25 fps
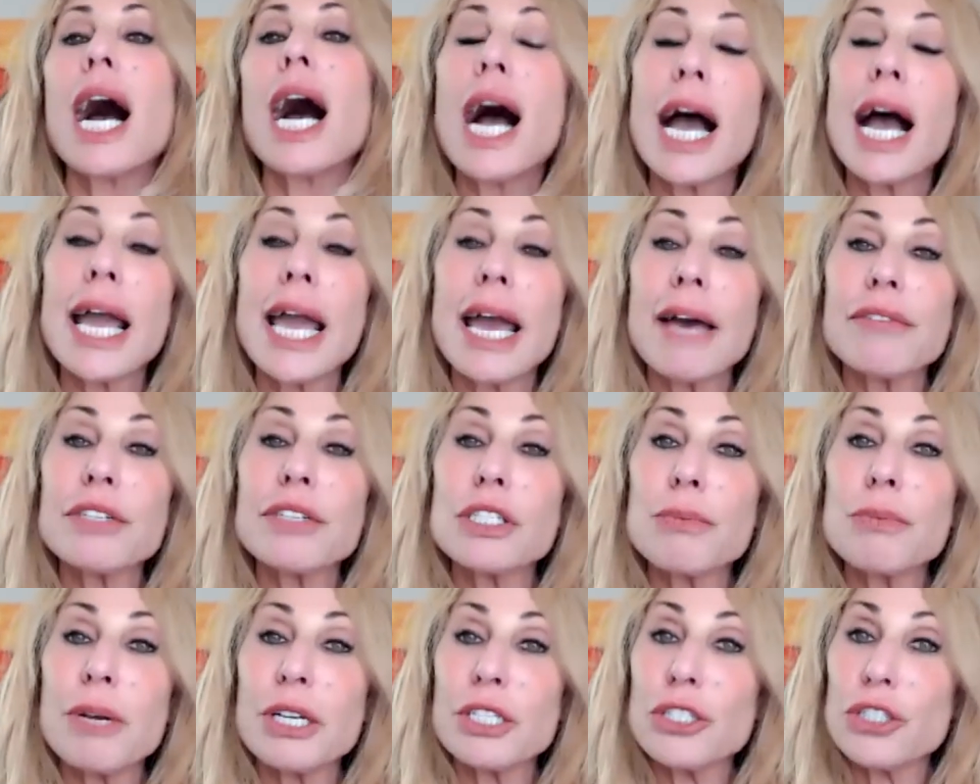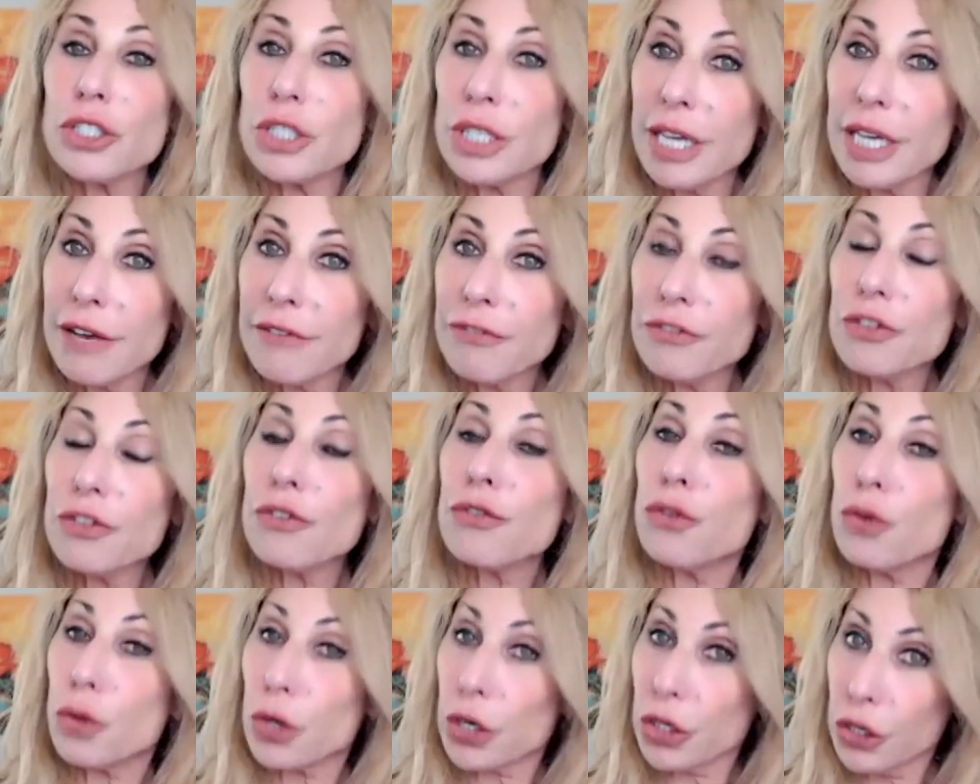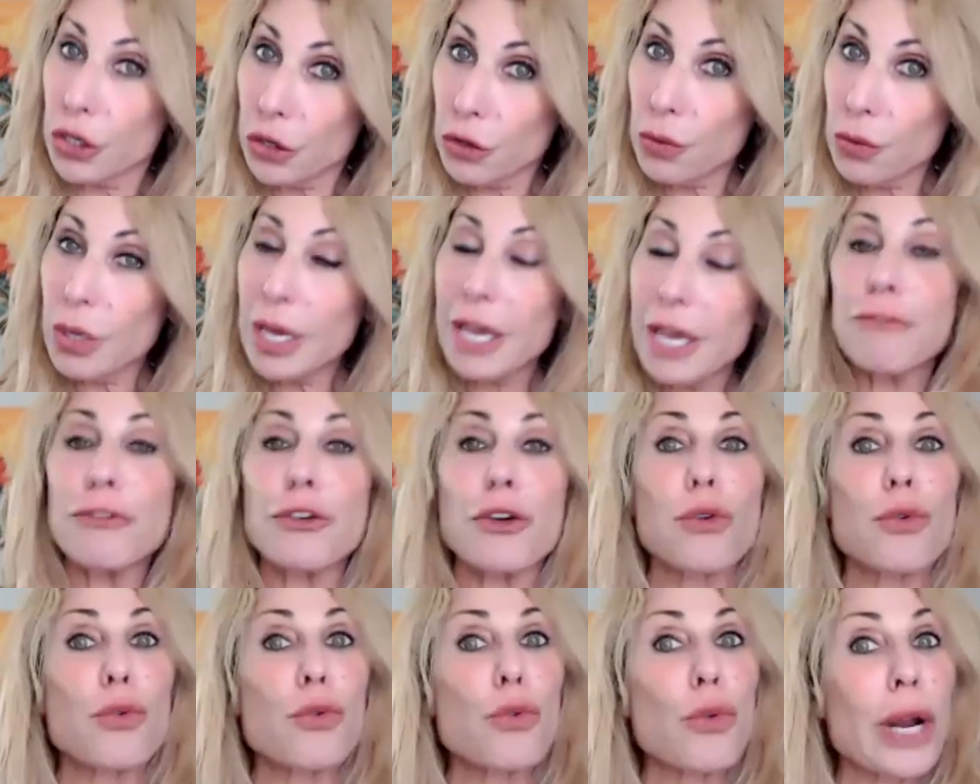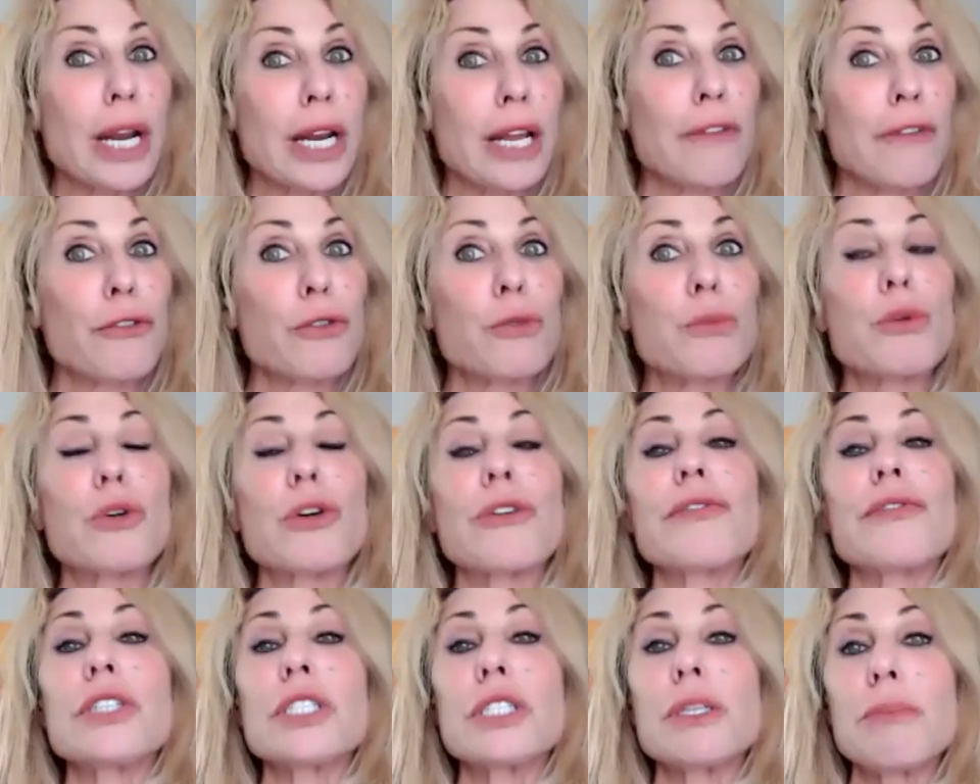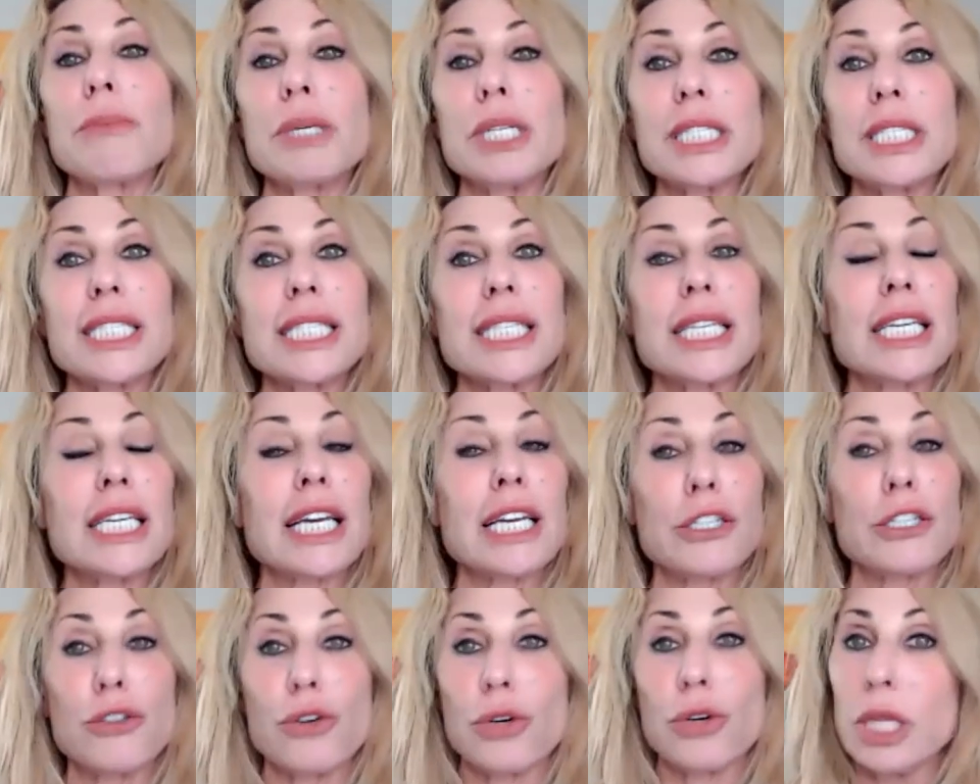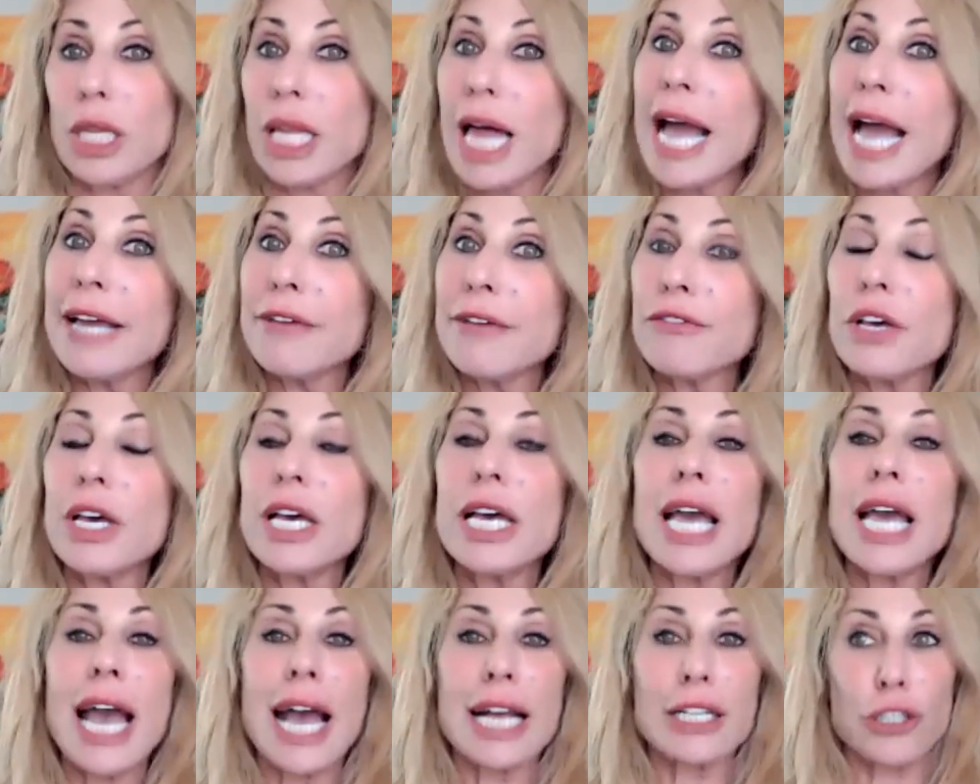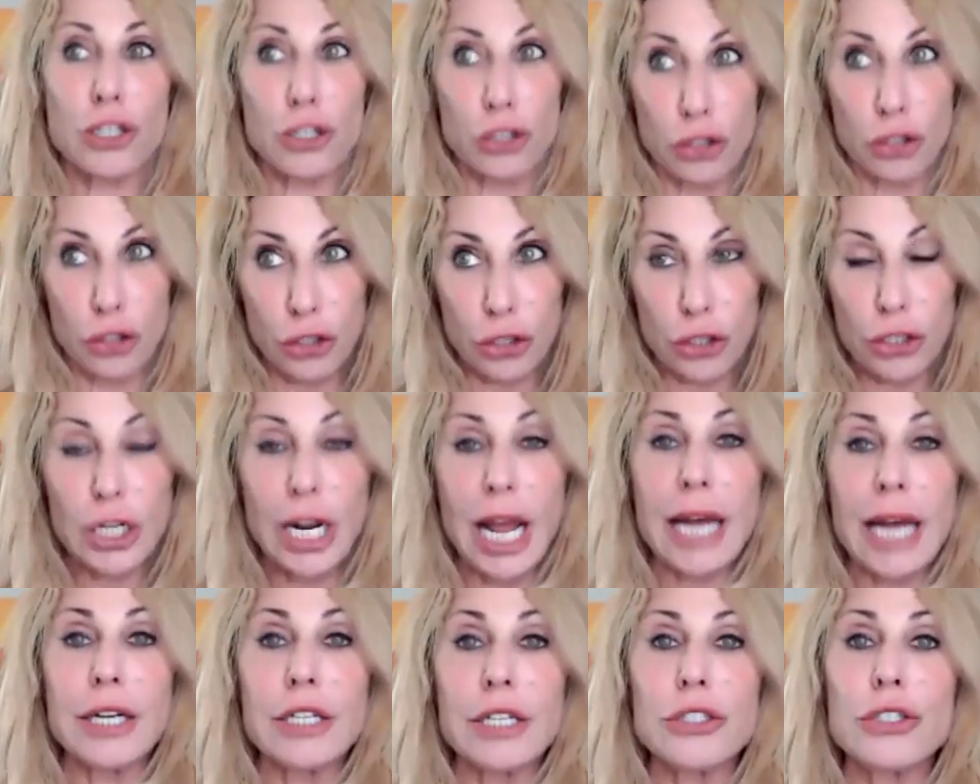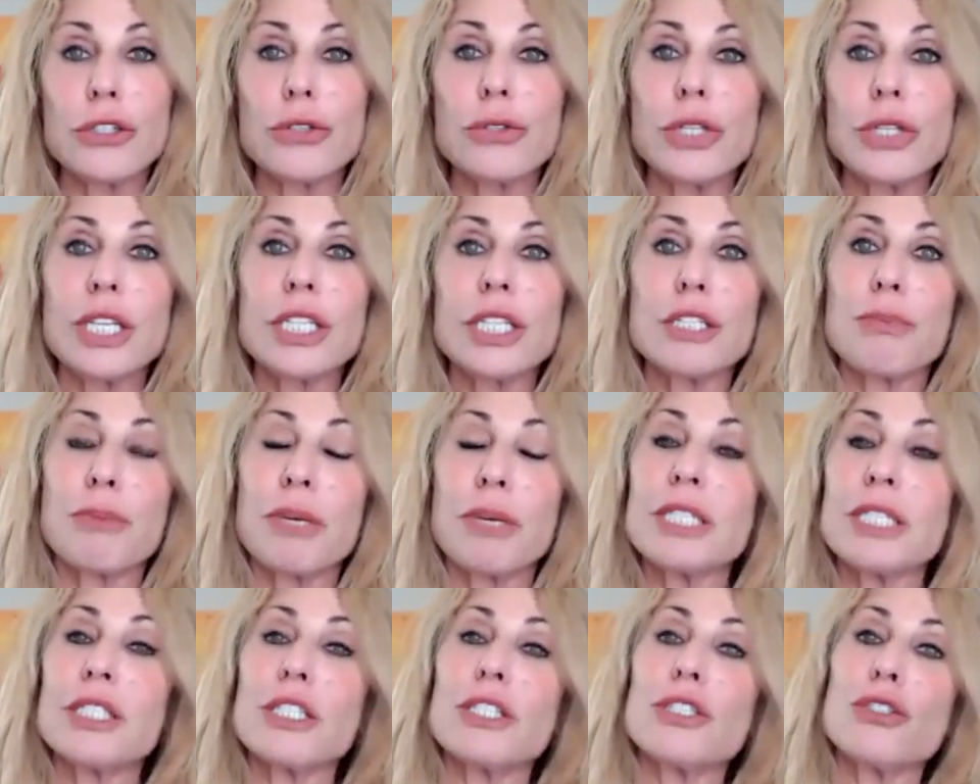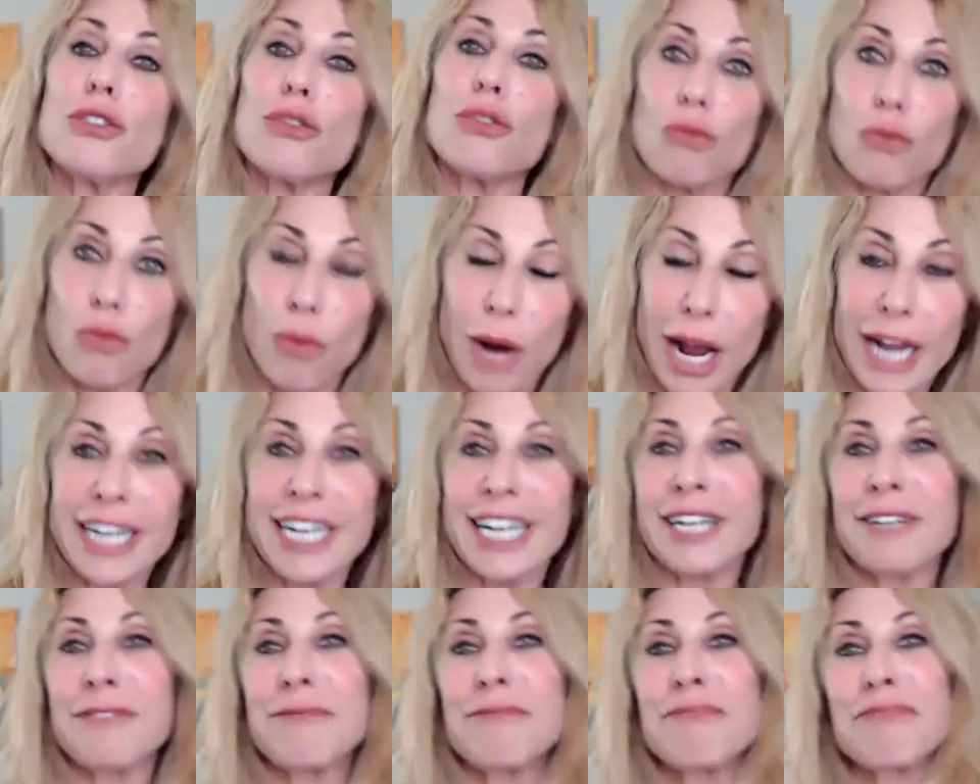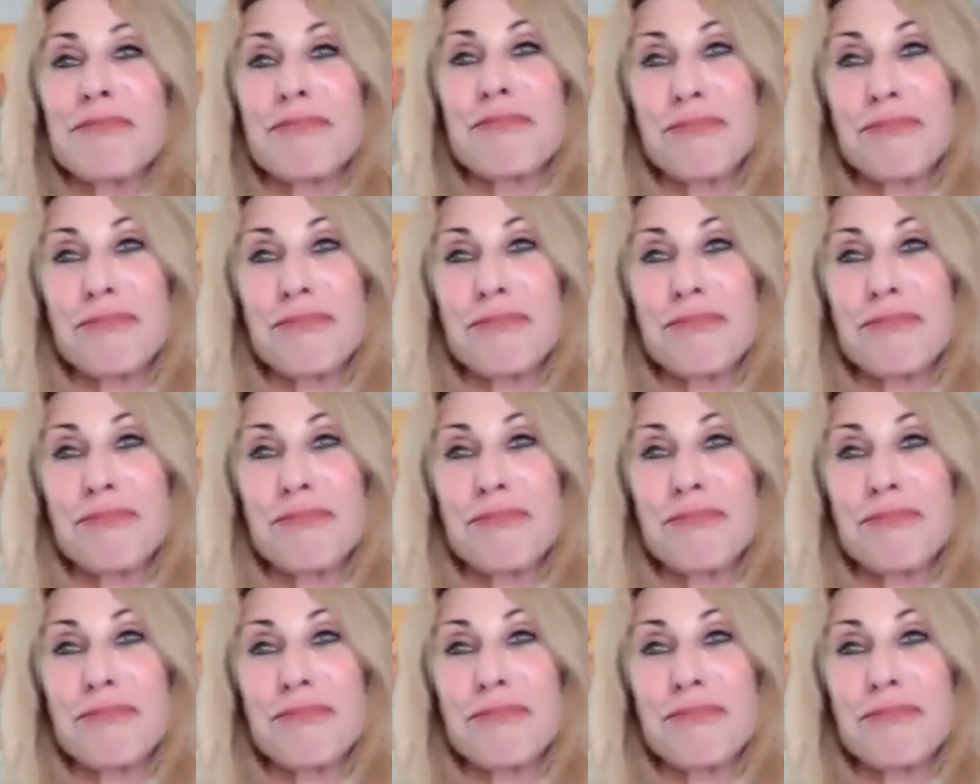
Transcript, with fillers: I have a special gift for you if you're ready for more visibility in your life and to learn how to do these pieces writing,